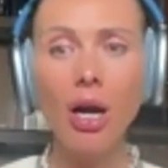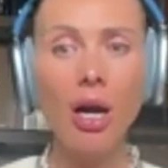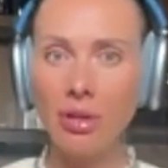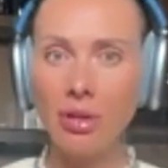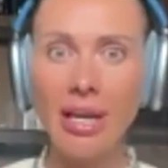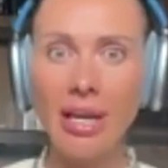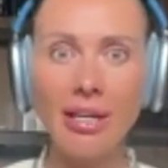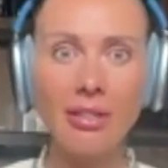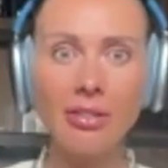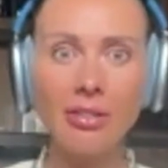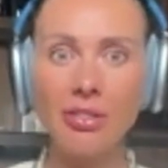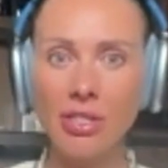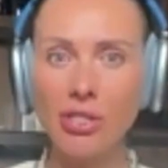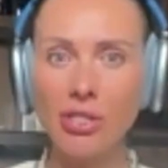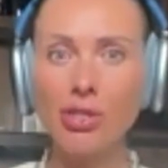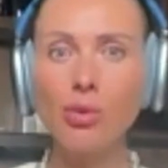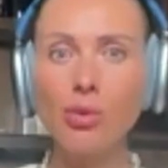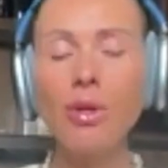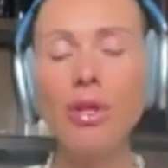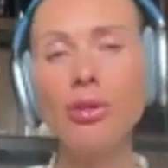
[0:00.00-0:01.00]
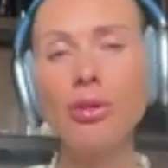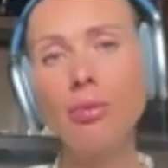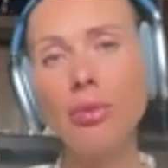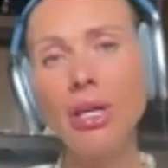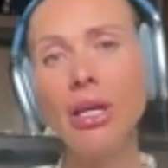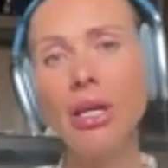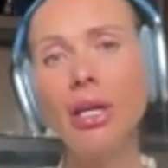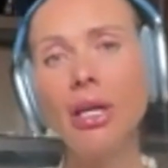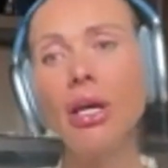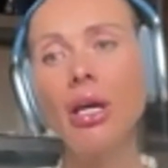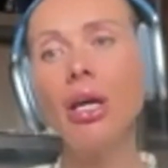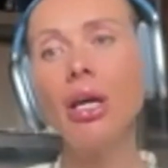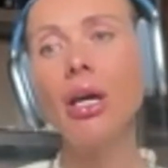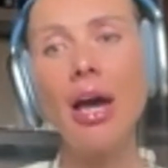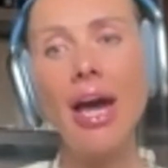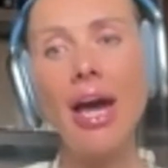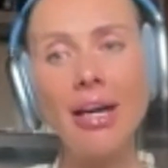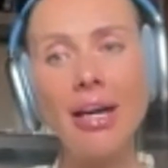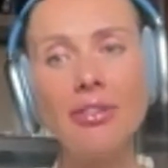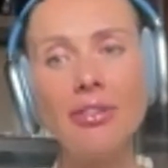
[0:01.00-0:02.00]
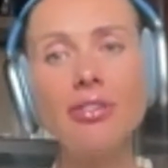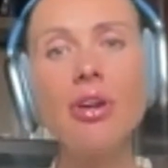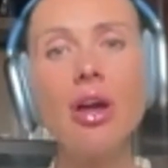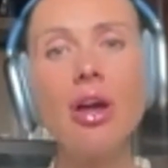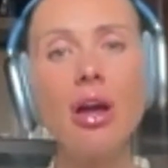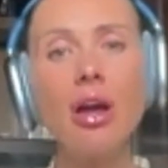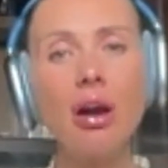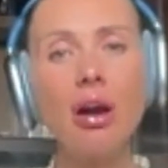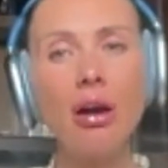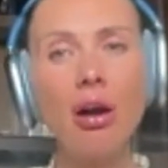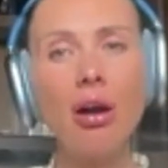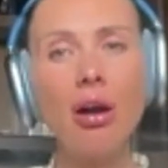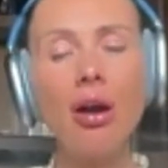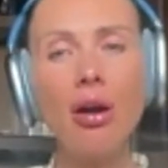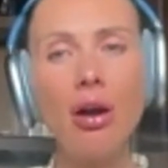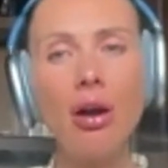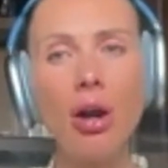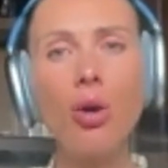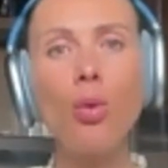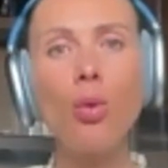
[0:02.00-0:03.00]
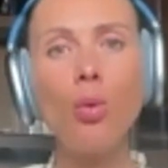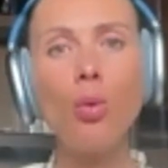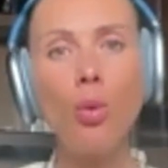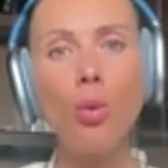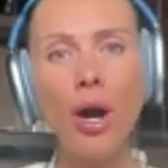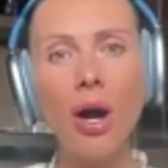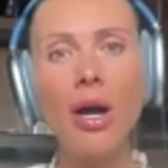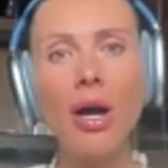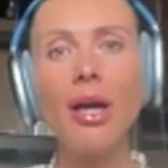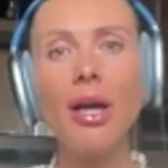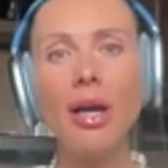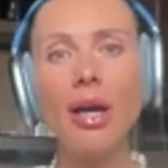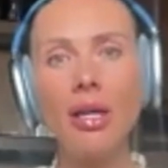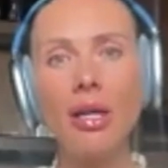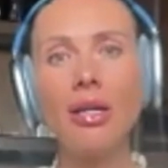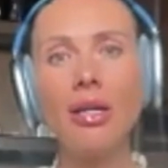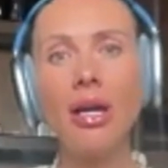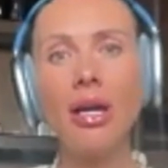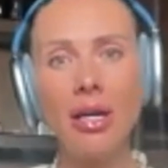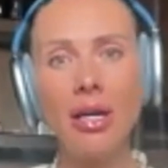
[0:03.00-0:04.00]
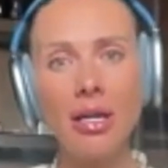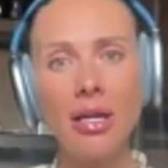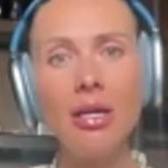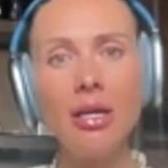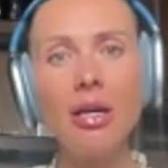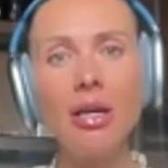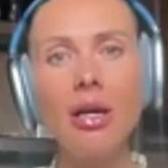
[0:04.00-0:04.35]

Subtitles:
get in touch with me at IRYNA